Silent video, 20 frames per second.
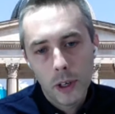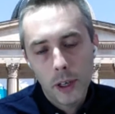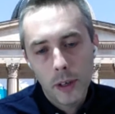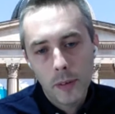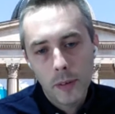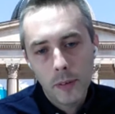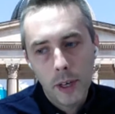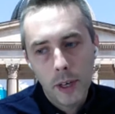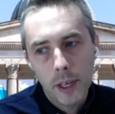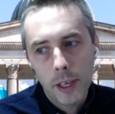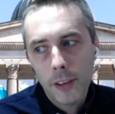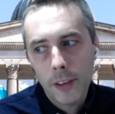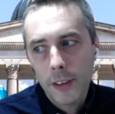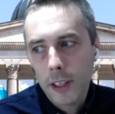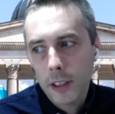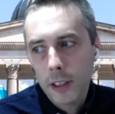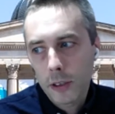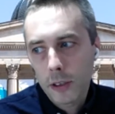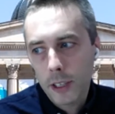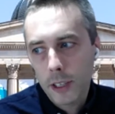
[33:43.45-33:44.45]
Um, and I
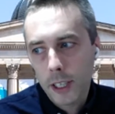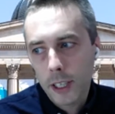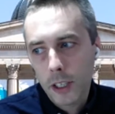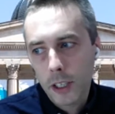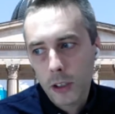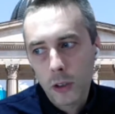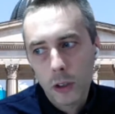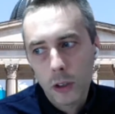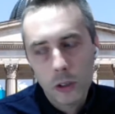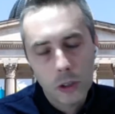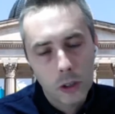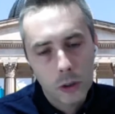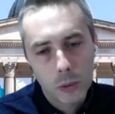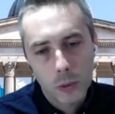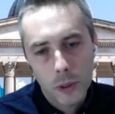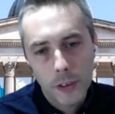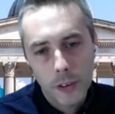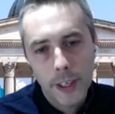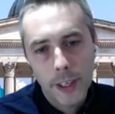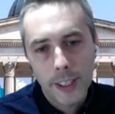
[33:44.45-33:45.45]
think so. I think it's not
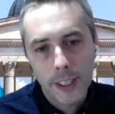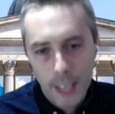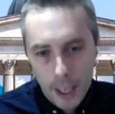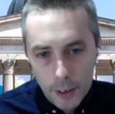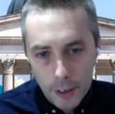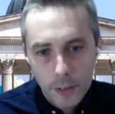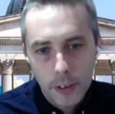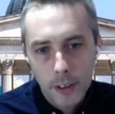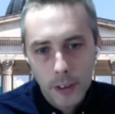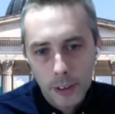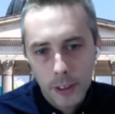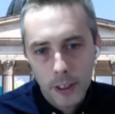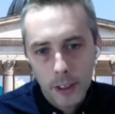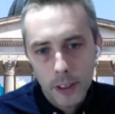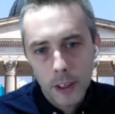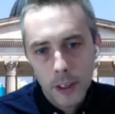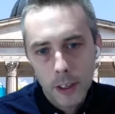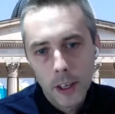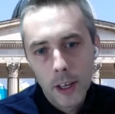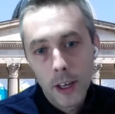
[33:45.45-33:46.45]
just one thing; it's
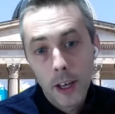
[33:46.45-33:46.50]
everything.